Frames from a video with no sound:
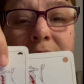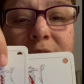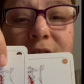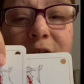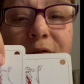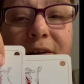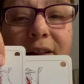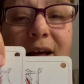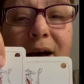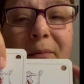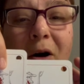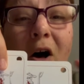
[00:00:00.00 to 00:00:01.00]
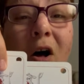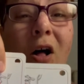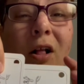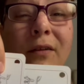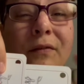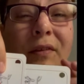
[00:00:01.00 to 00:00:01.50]
to fill up
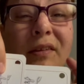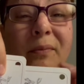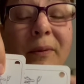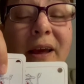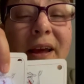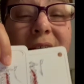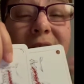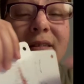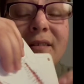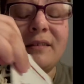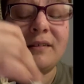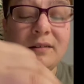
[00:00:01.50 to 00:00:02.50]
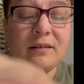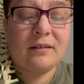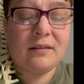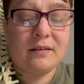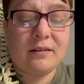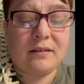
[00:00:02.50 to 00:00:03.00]
all of the space,
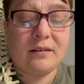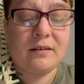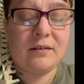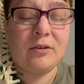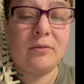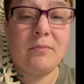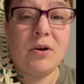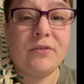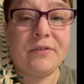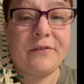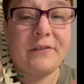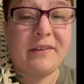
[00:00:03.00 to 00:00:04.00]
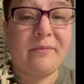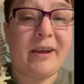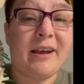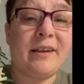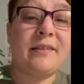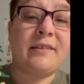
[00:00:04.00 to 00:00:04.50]
or most of the
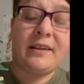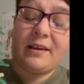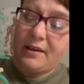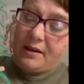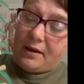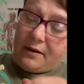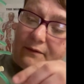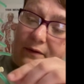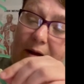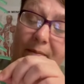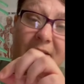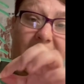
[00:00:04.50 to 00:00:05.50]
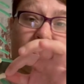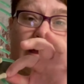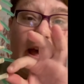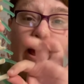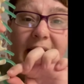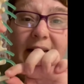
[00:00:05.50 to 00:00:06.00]
space, from the
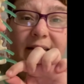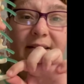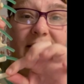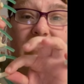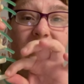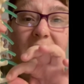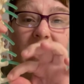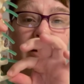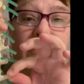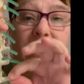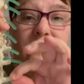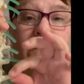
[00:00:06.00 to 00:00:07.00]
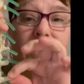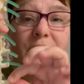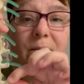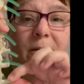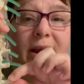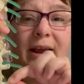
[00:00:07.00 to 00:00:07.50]
sides of our
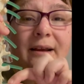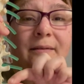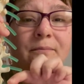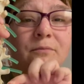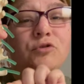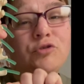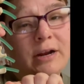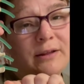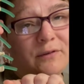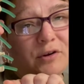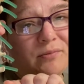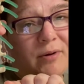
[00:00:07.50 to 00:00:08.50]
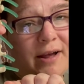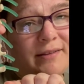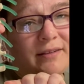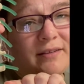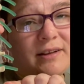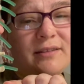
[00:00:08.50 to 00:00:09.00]
vertebrae, transverse
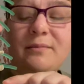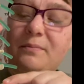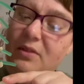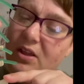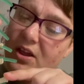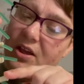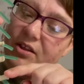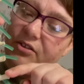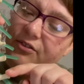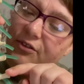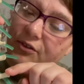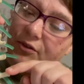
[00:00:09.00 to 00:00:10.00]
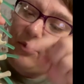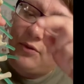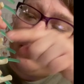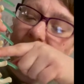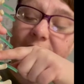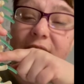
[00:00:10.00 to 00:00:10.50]
processes,
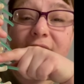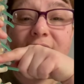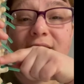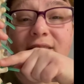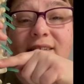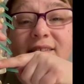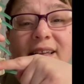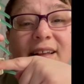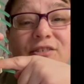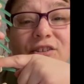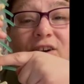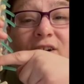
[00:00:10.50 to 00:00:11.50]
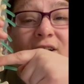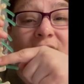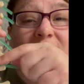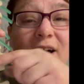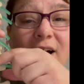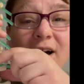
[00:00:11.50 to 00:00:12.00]
to the center
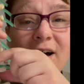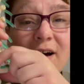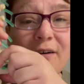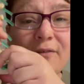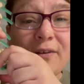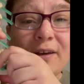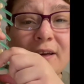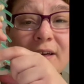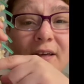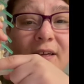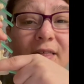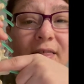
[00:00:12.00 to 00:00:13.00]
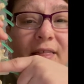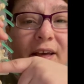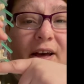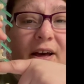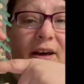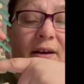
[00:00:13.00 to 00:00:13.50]
of
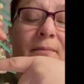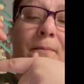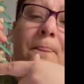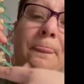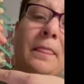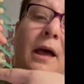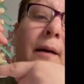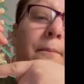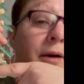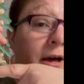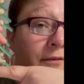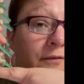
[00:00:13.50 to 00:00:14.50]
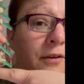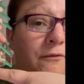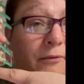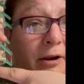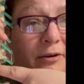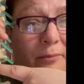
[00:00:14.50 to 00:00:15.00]
the above
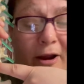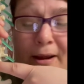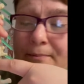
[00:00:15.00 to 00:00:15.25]
vertebrae,